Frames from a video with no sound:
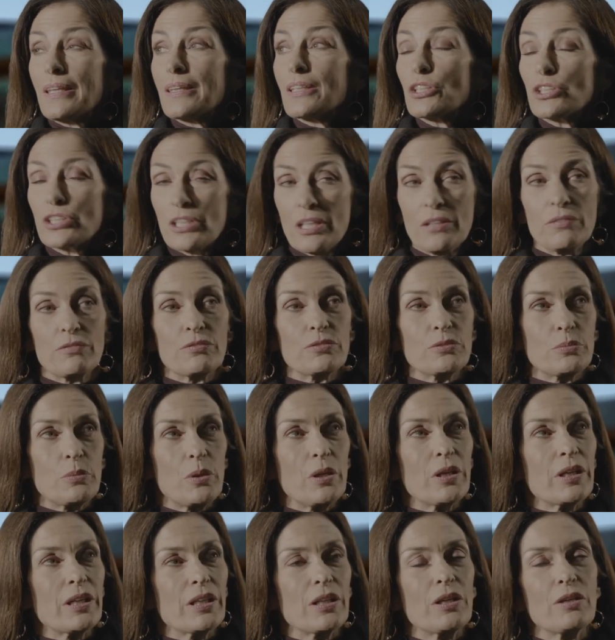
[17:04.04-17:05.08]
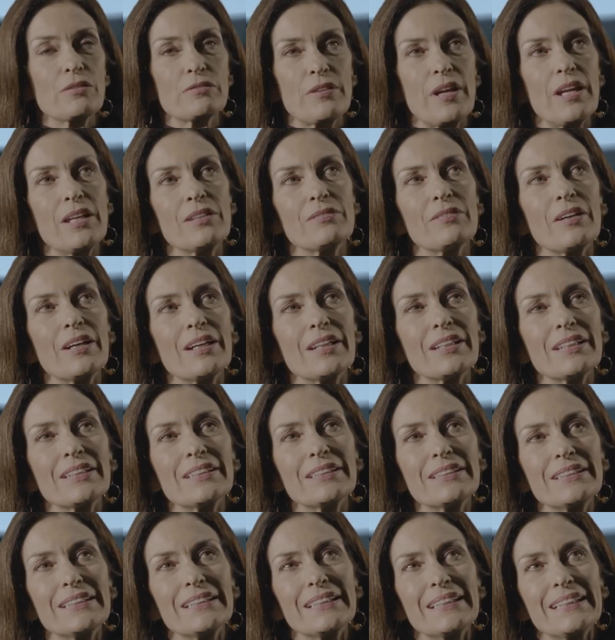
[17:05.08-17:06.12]
the shift work in our favor,
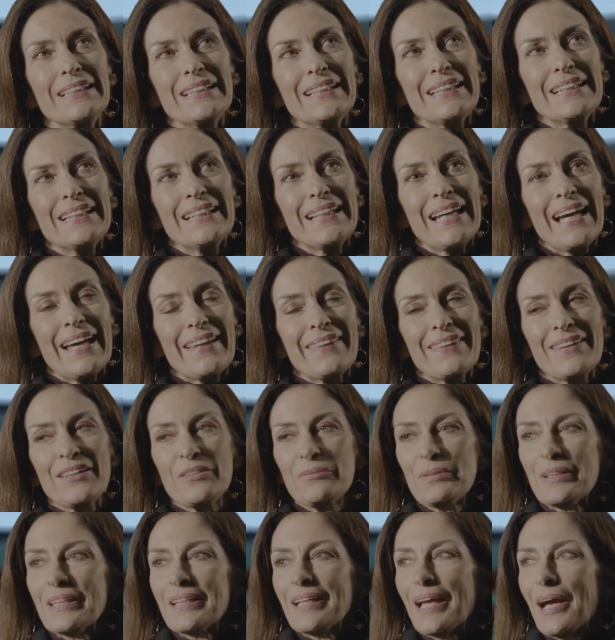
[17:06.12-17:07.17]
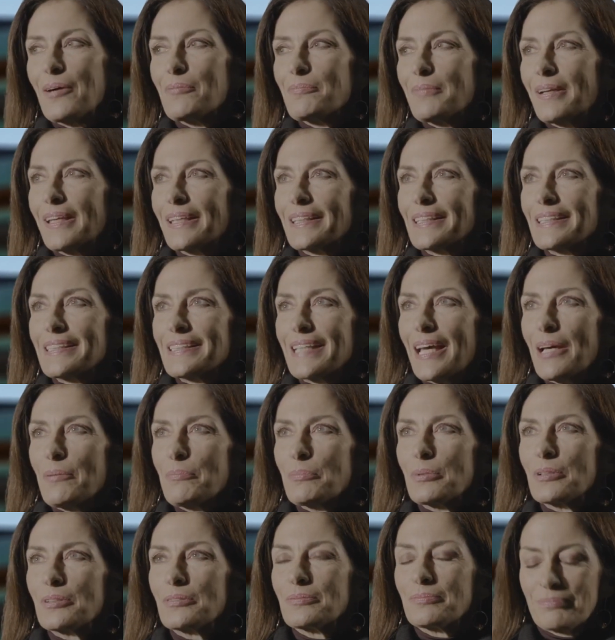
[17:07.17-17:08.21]
I think we can help make this happen.